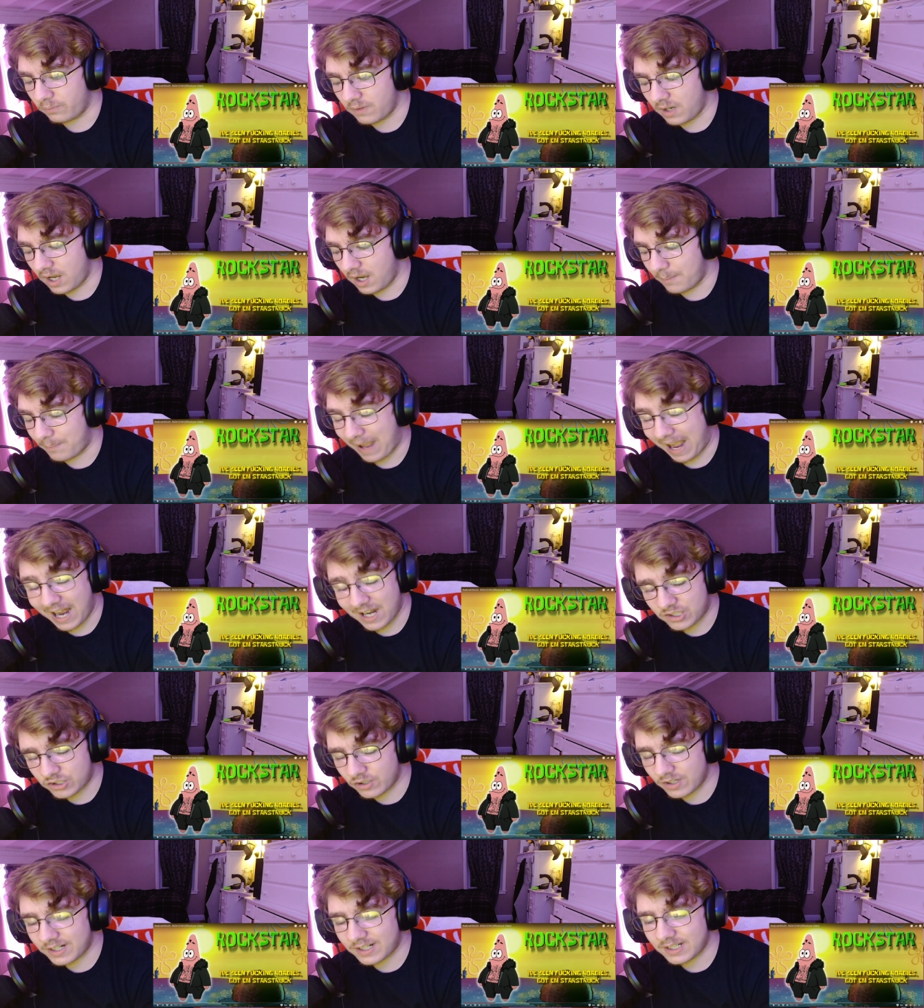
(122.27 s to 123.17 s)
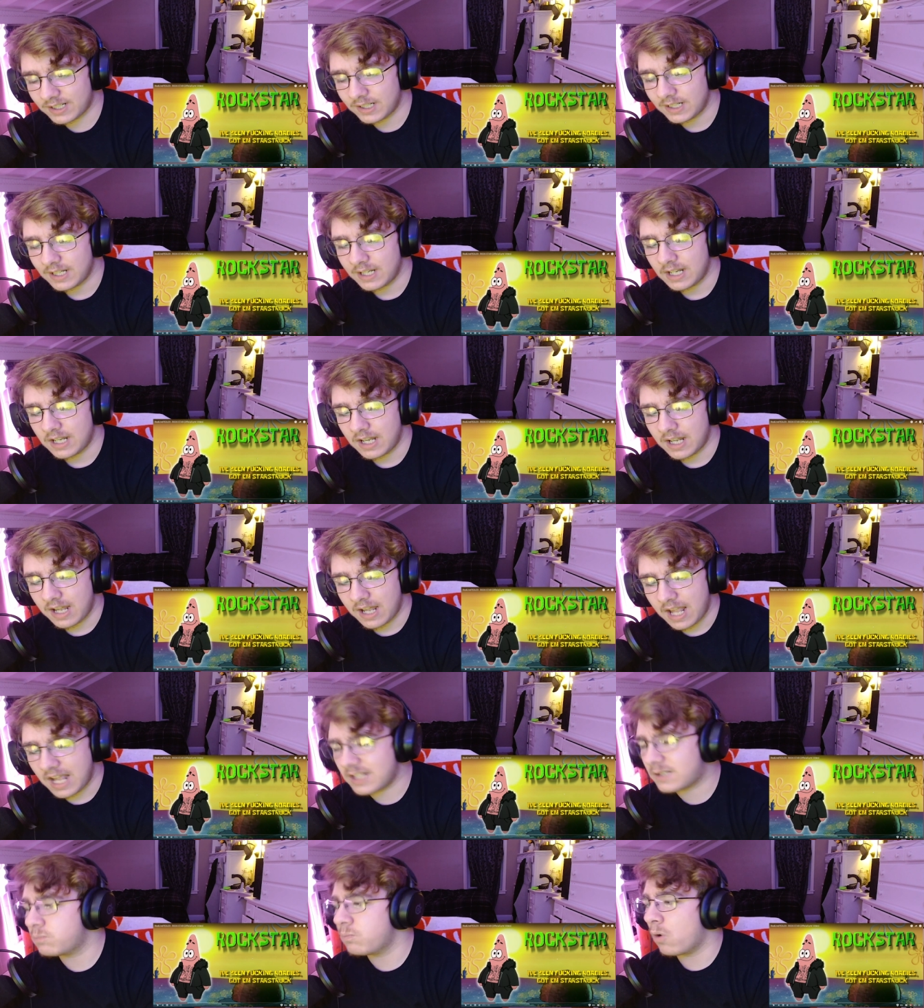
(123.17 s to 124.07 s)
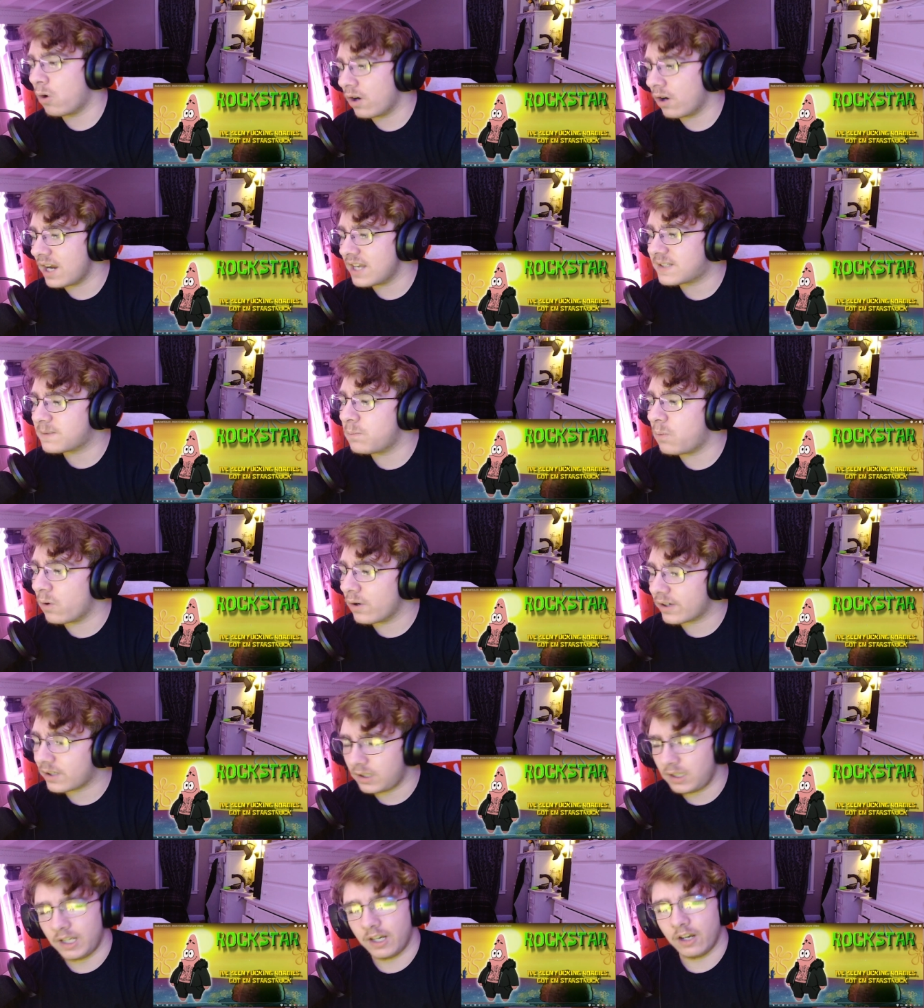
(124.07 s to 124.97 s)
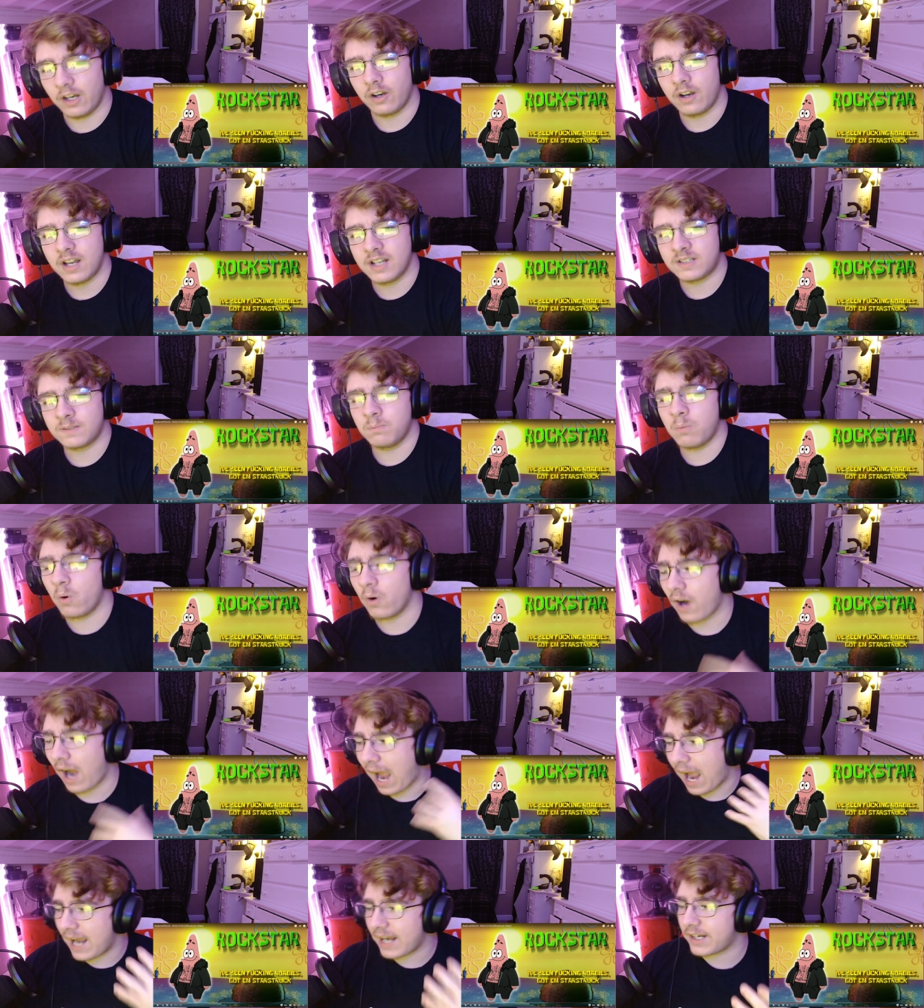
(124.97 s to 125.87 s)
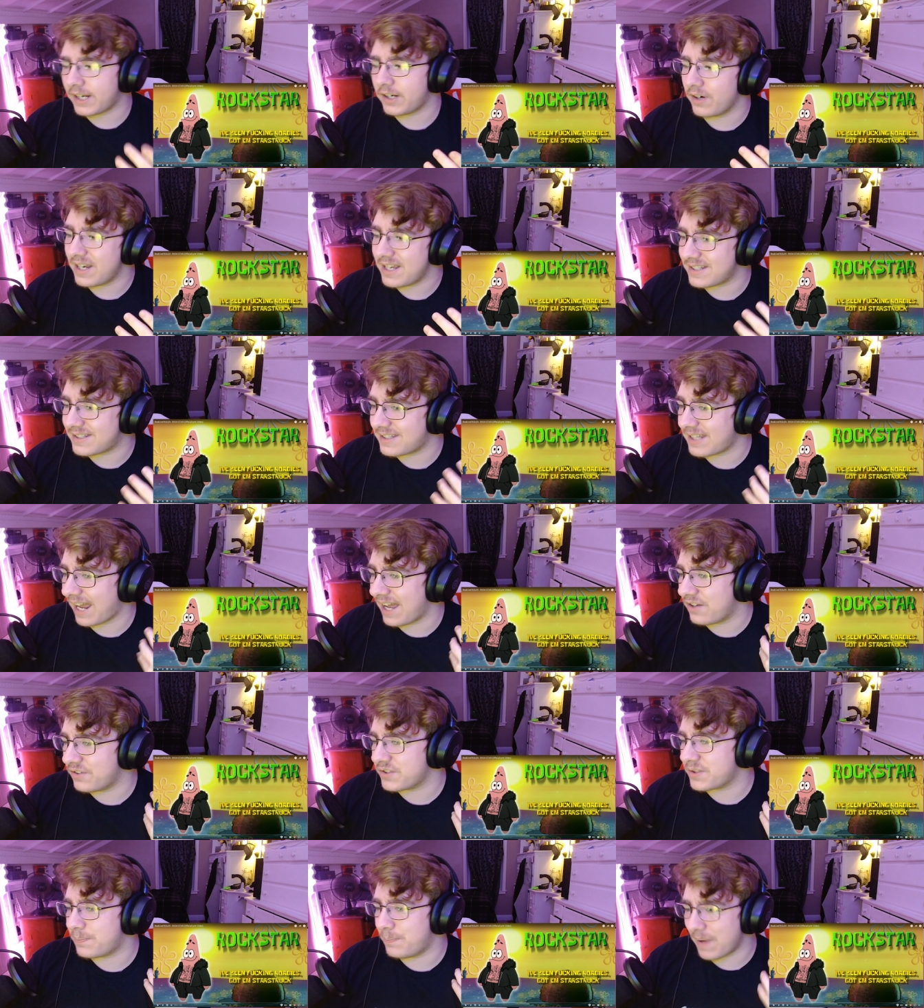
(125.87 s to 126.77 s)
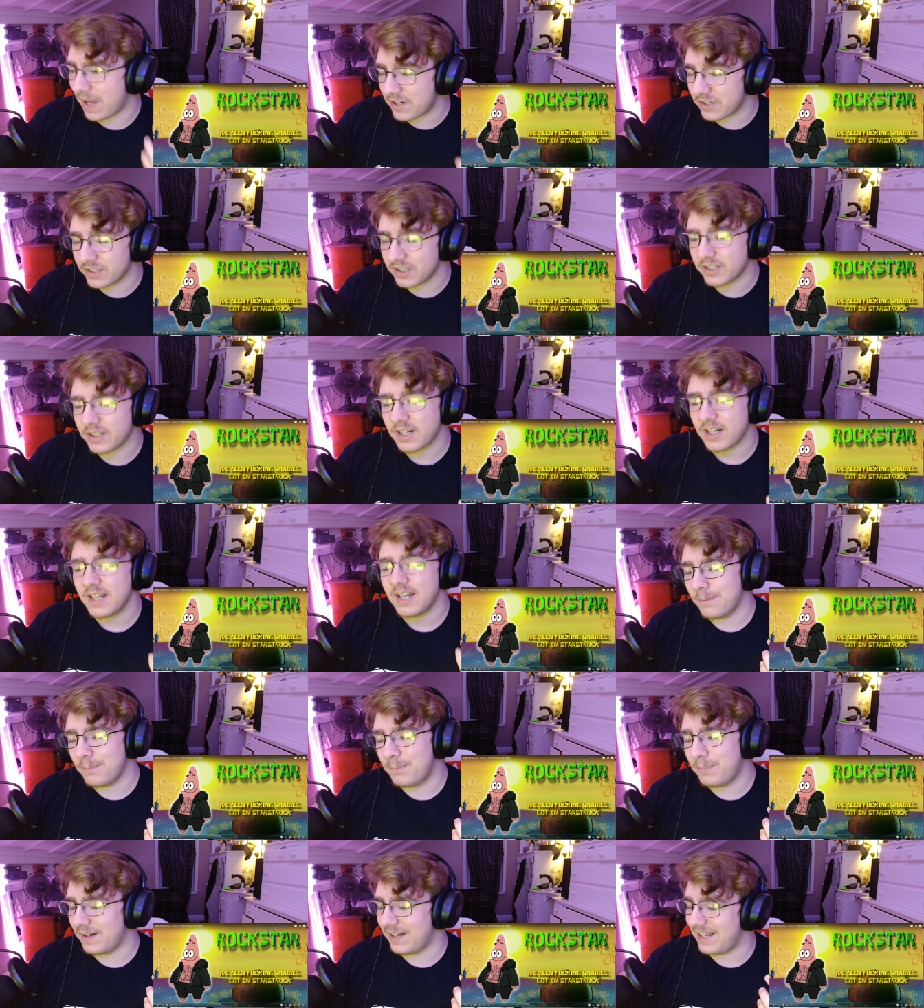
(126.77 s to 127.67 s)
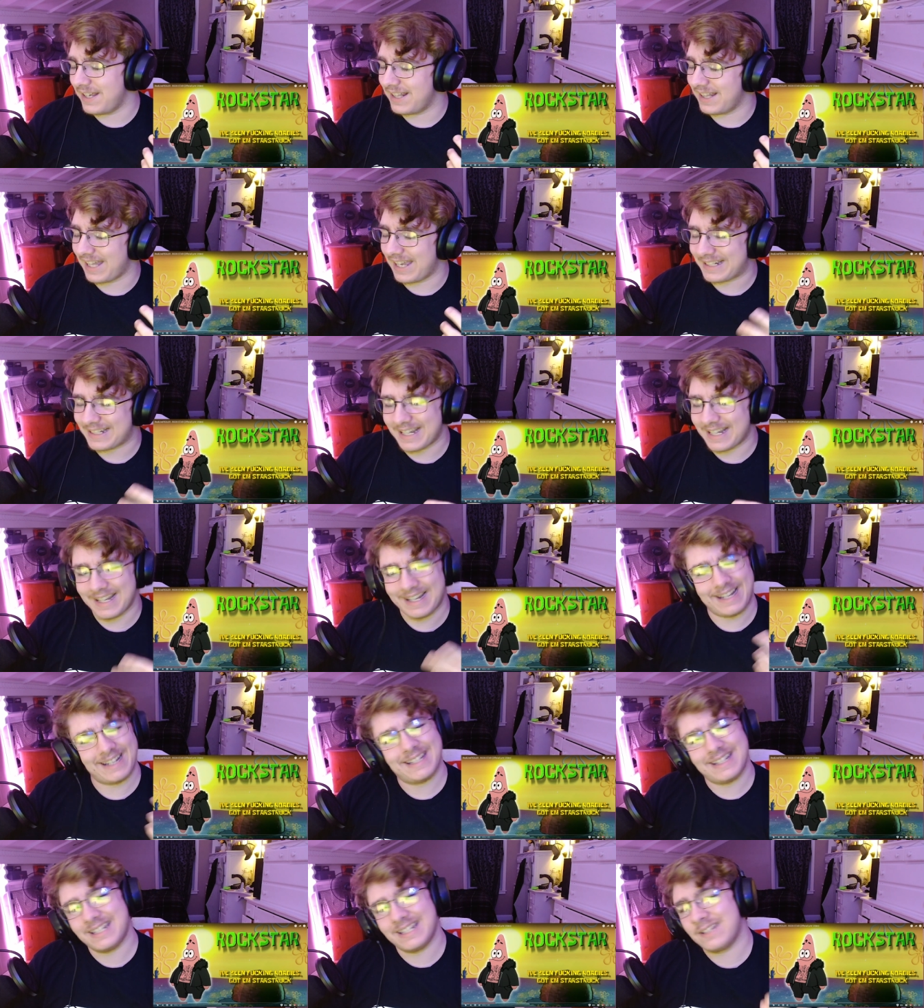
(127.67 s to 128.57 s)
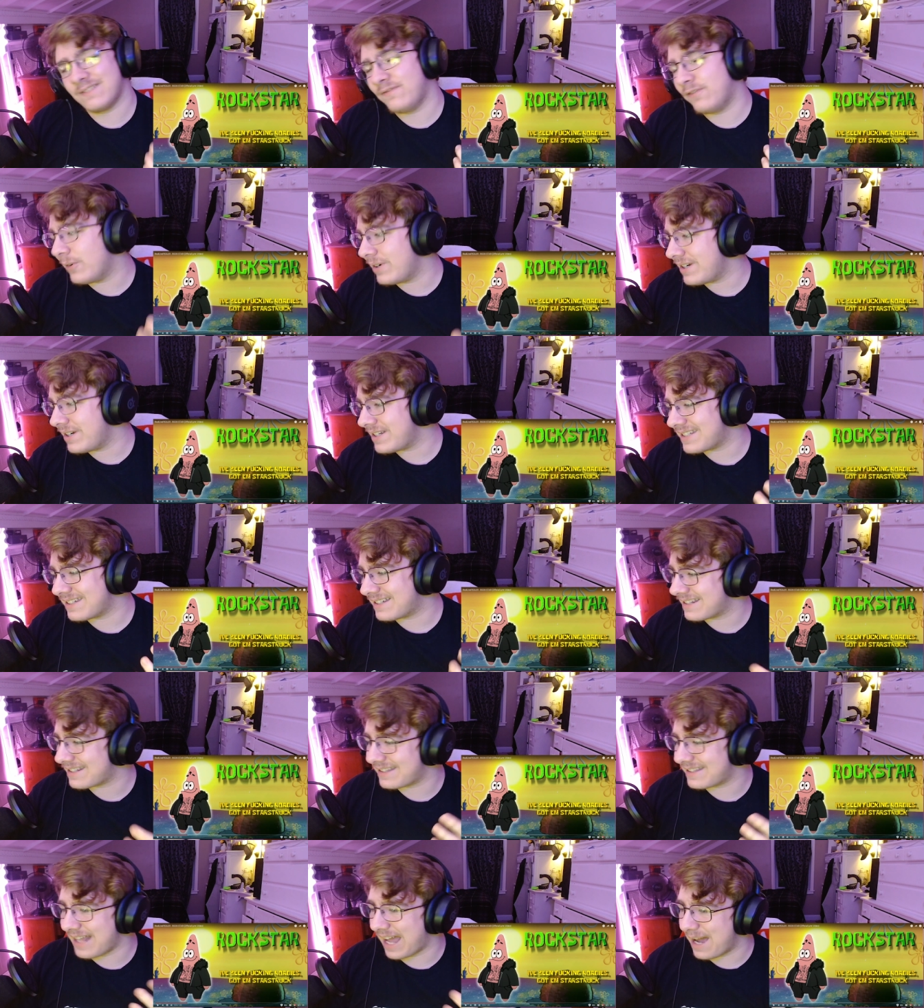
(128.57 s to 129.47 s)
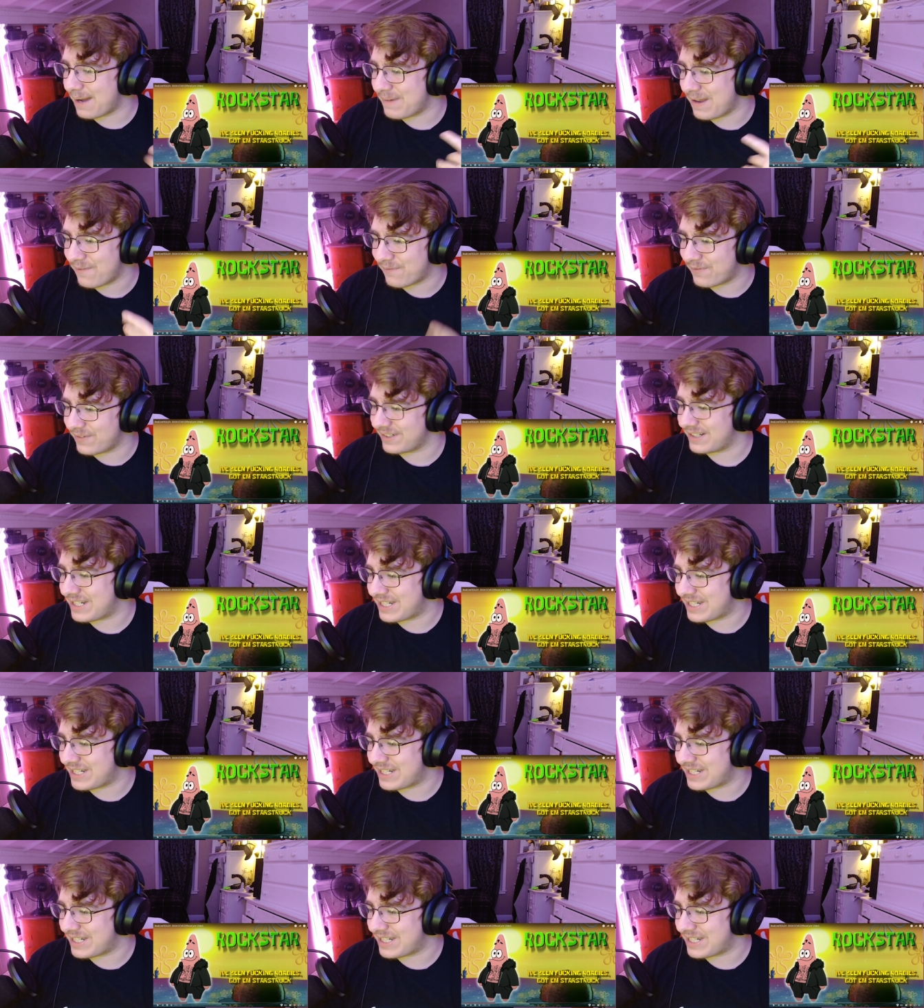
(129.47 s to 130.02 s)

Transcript: uh, Patrick, it's more it's more clear, it's more accurate, it sounds better but like his voice is just not meant for this